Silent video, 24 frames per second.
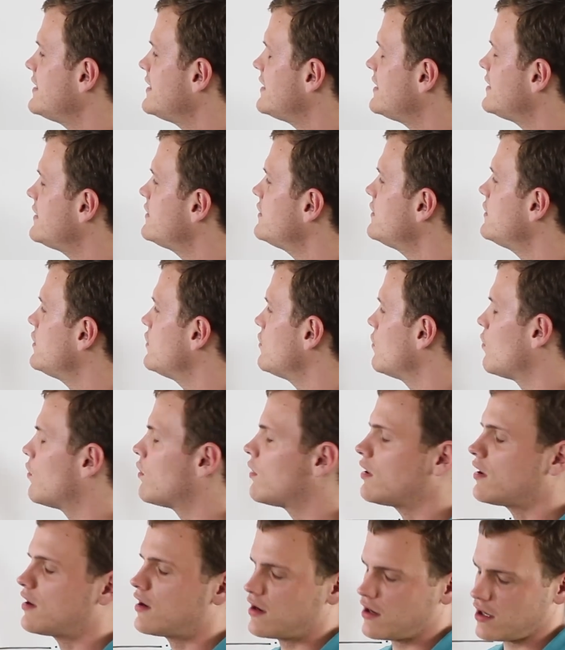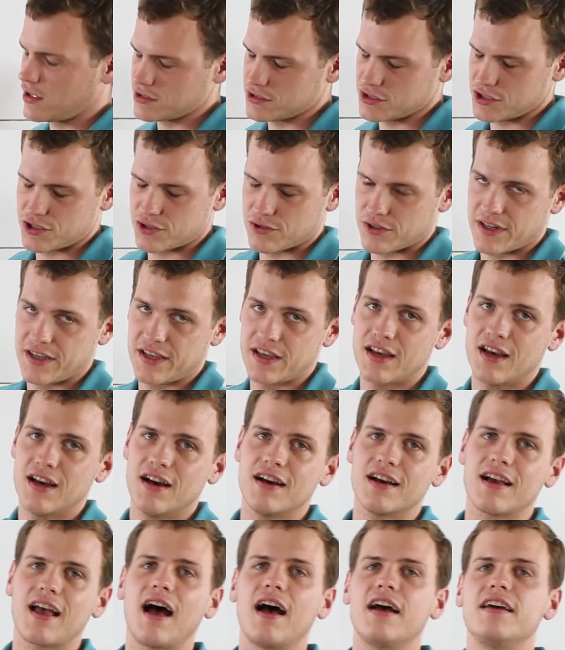in your country?
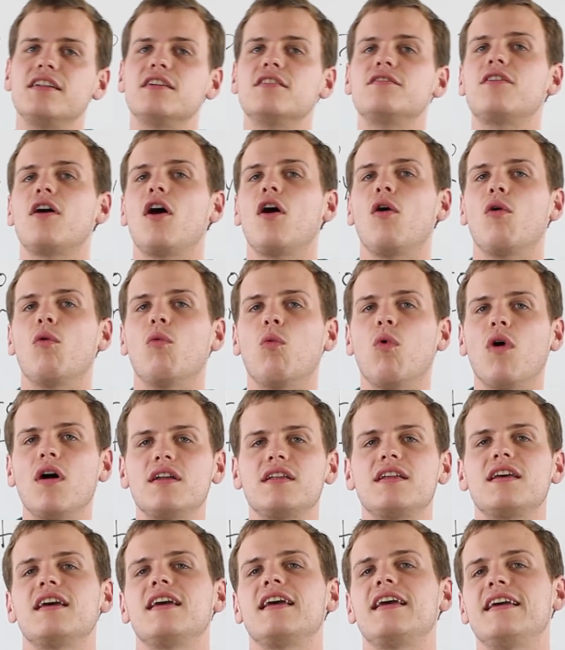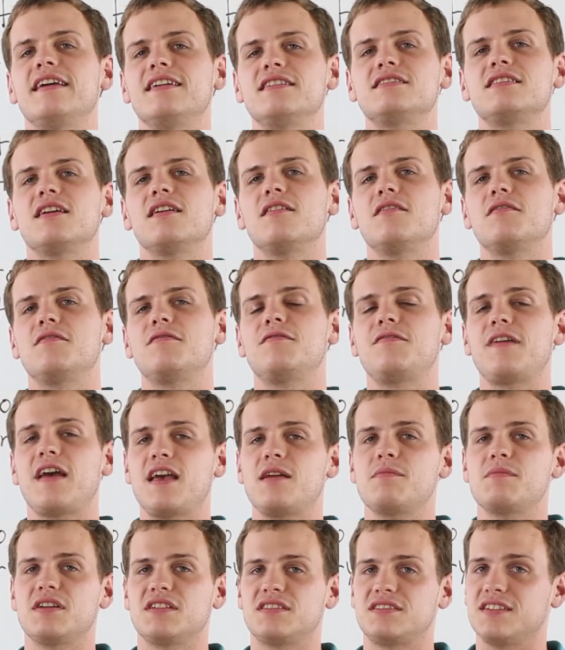Kind of what is
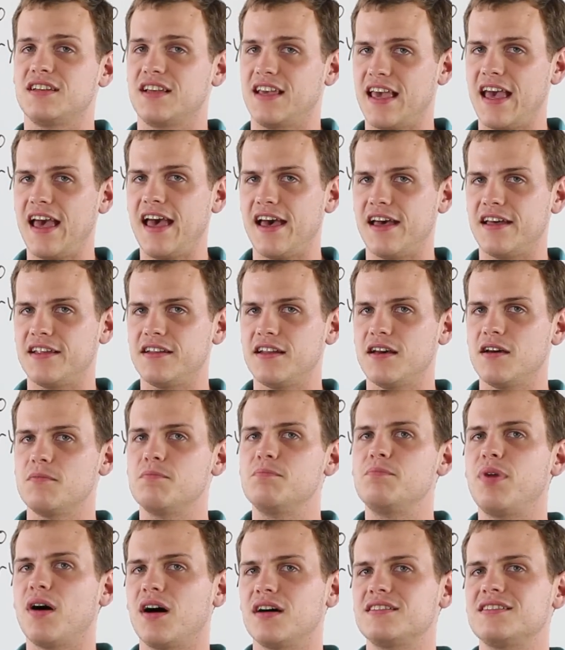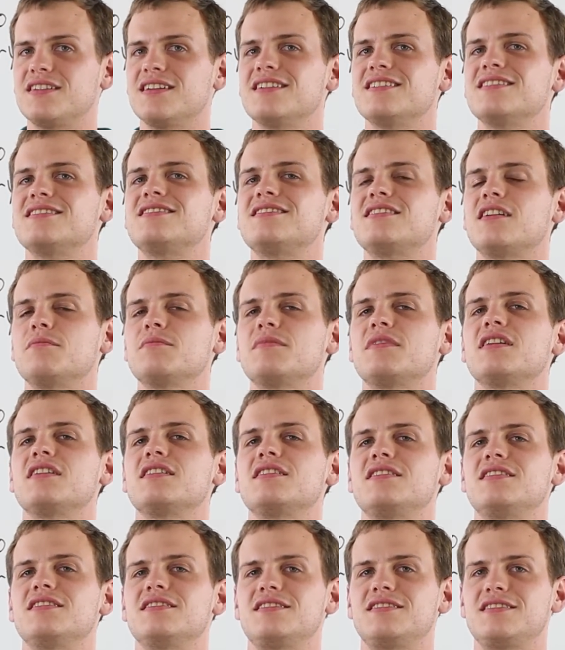famous again, but something
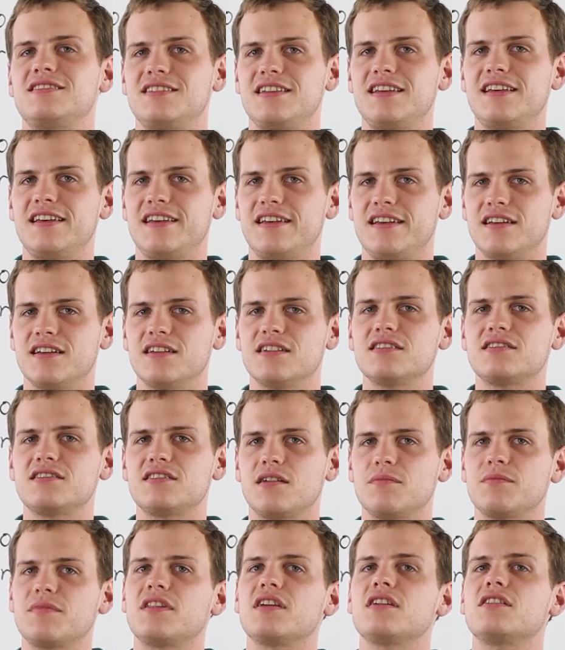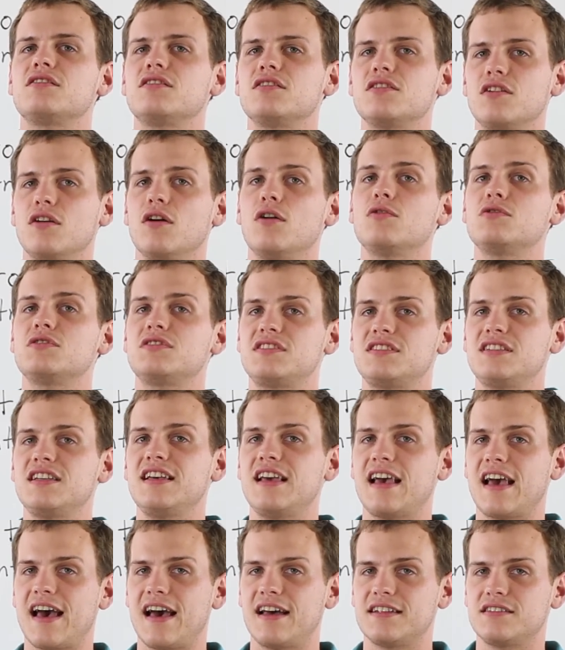to see, something to go
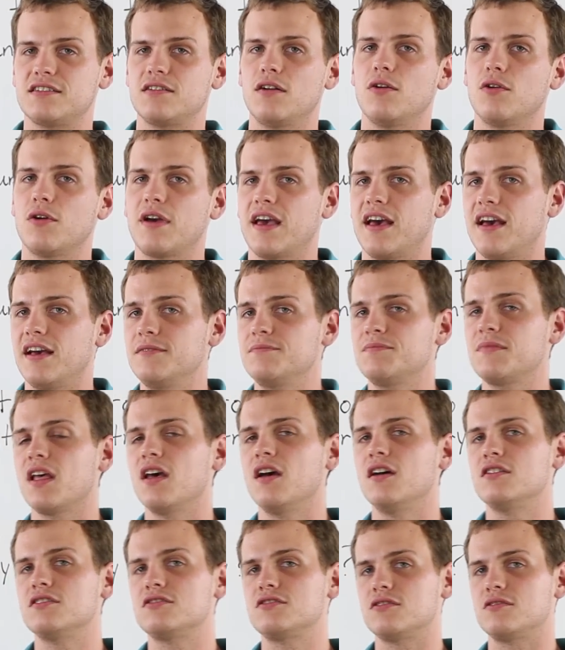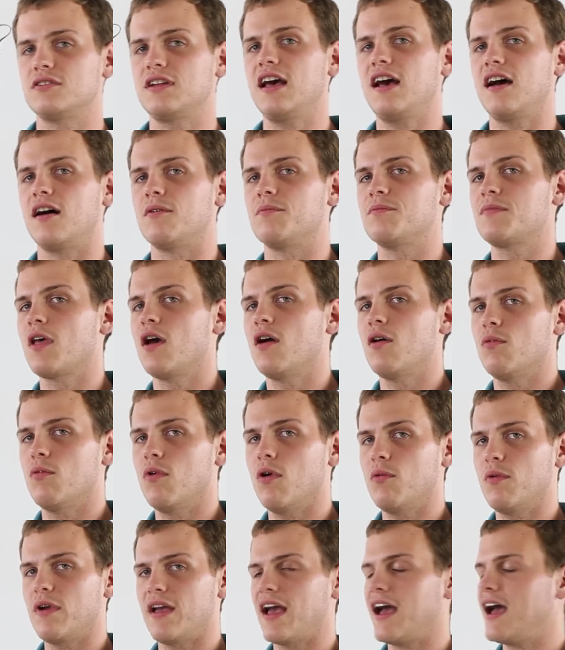see at, okay? So now,
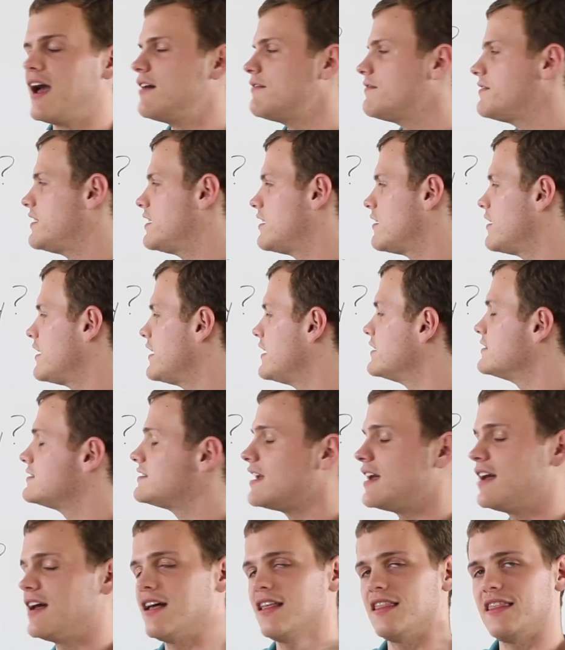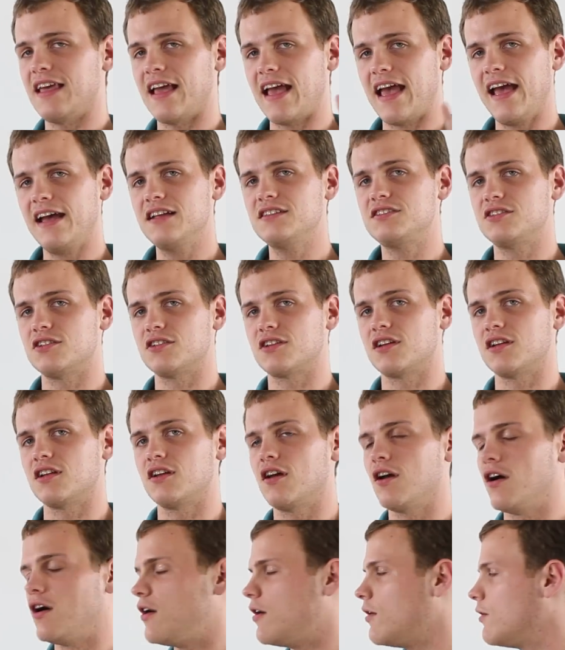what we have here is the answer can
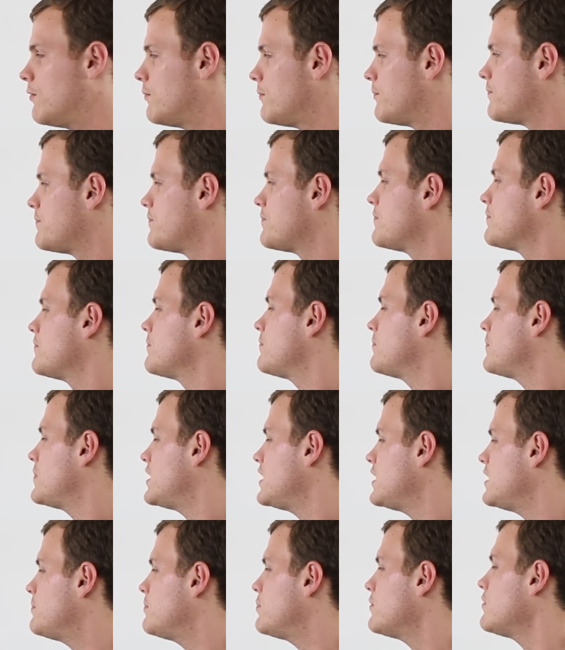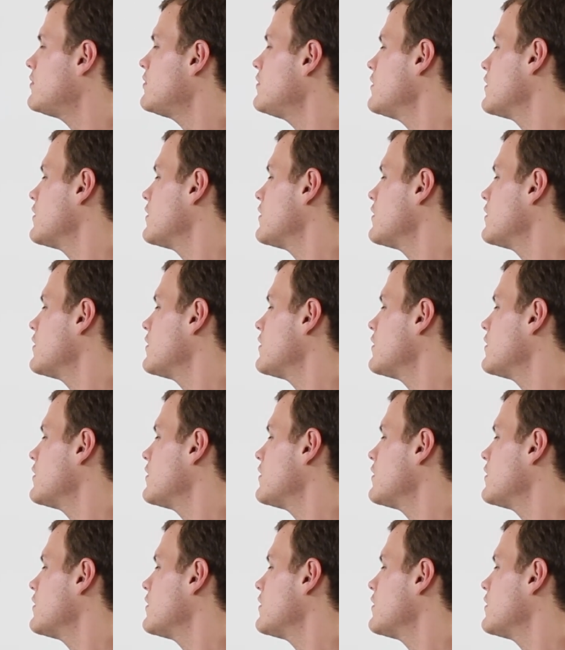go, people